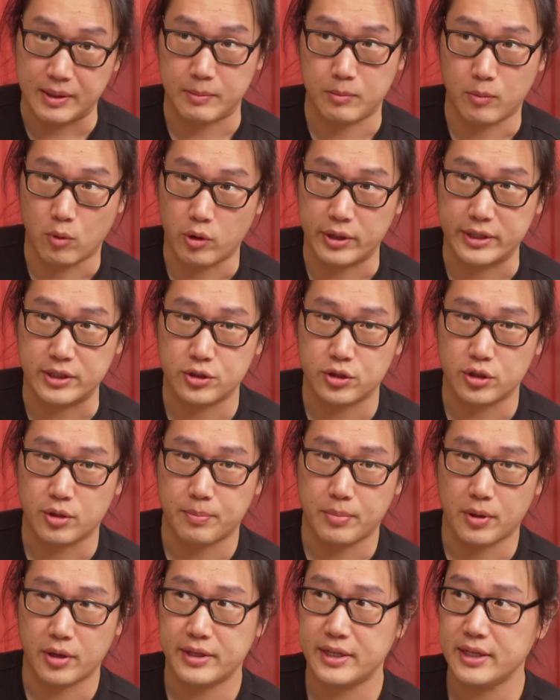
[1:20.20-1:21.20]
more into your
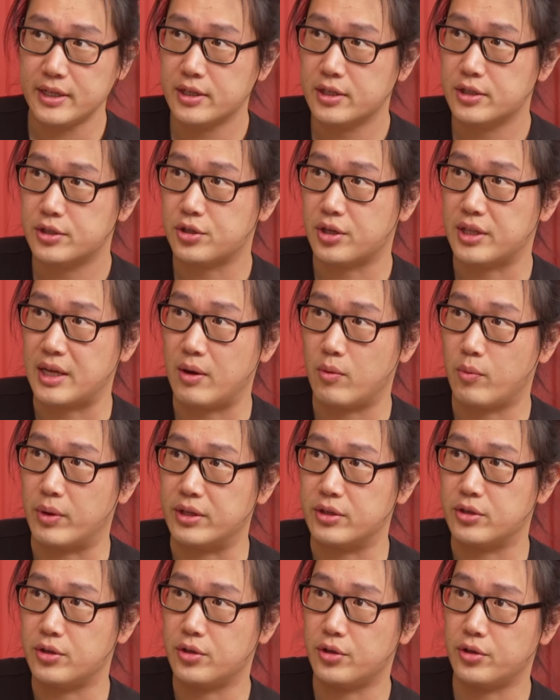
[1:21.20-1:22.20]
body, so that
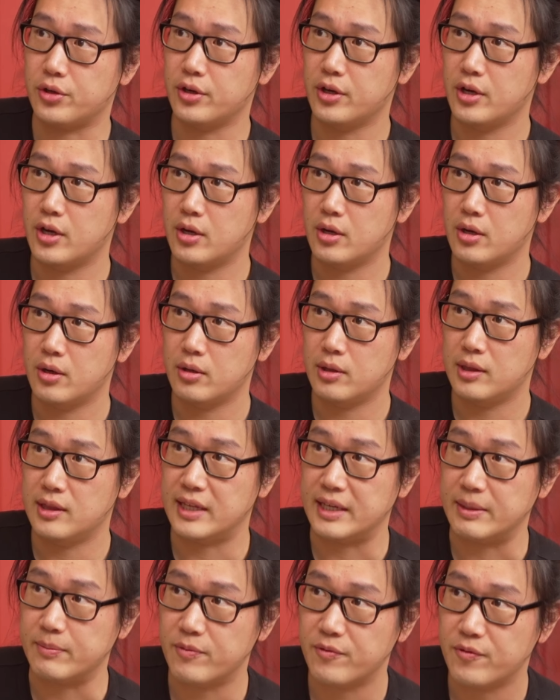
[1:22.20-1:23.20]
when you
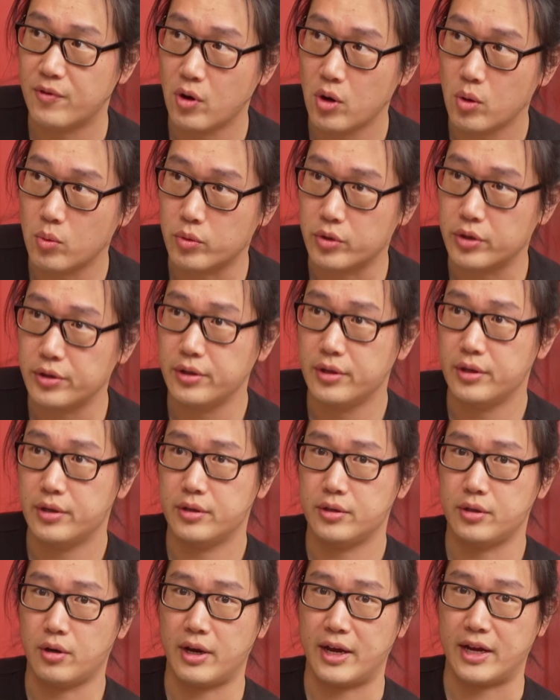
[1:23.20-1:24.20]
lean forward,
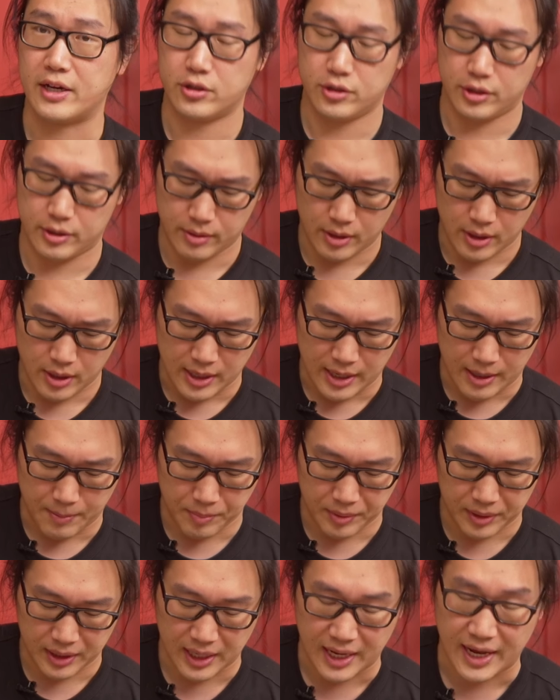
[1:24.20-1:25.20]
you're actually
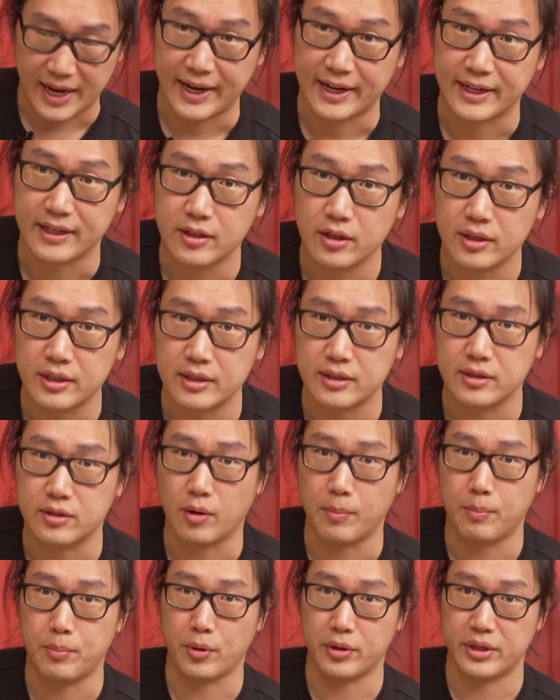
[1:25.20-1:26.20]
applying
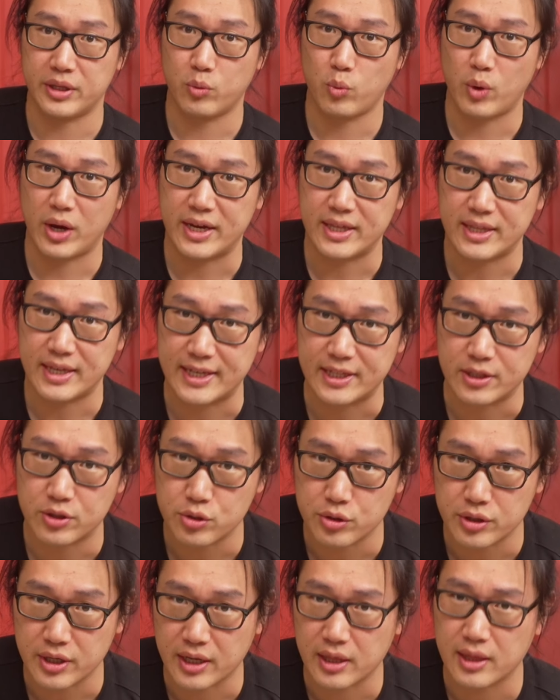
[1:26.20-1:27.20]
your body weight
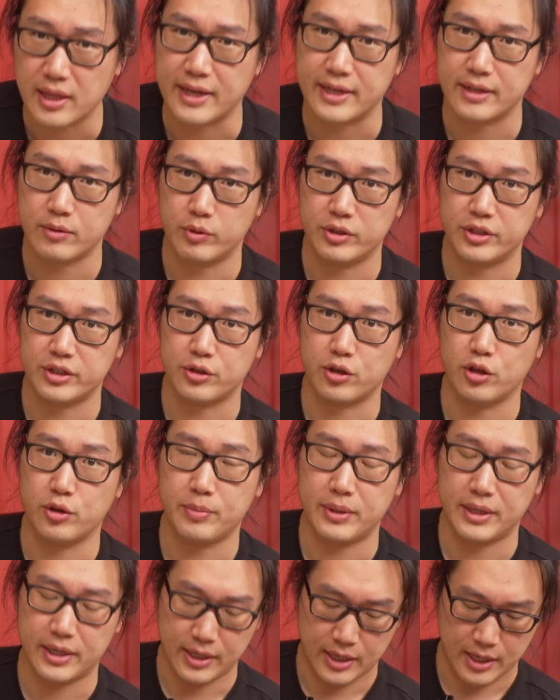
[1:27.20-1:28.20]
into the clay, which is going to
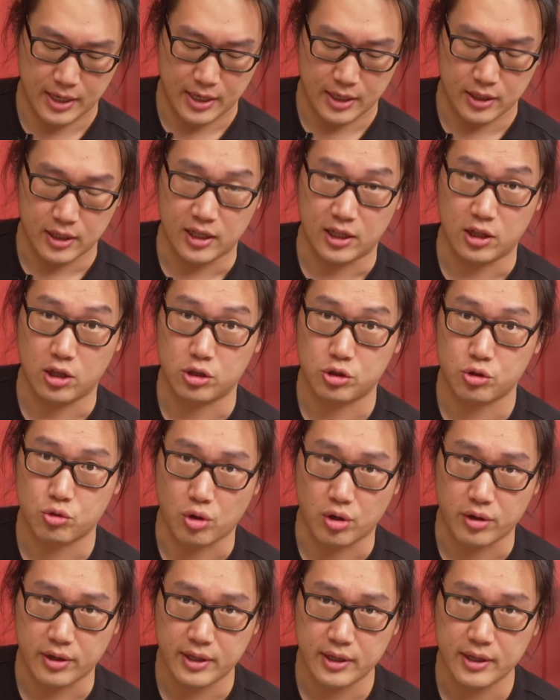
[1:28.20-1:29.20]
be a lot
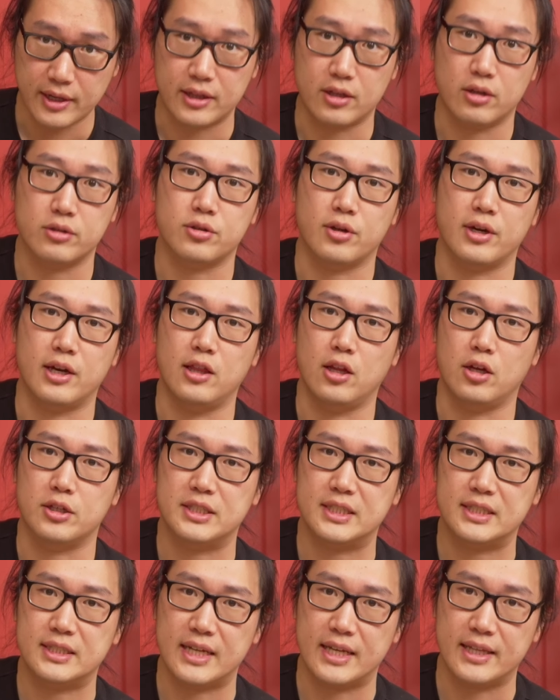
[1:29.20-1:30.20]
stronger and also a lot
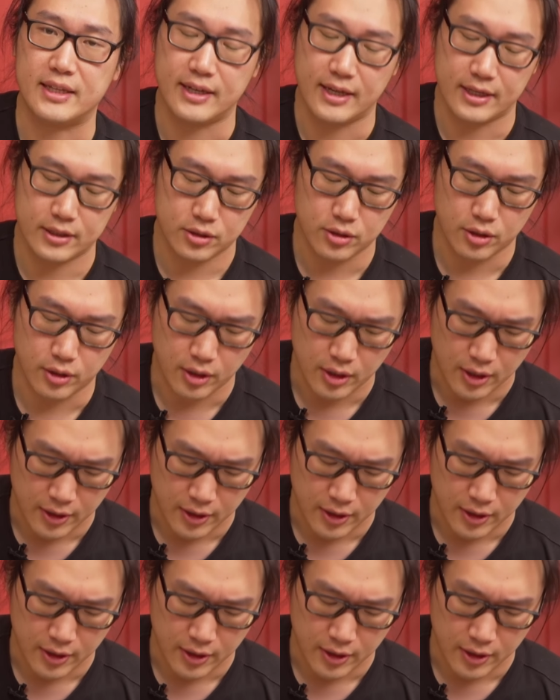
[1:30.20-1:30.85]
steadier. So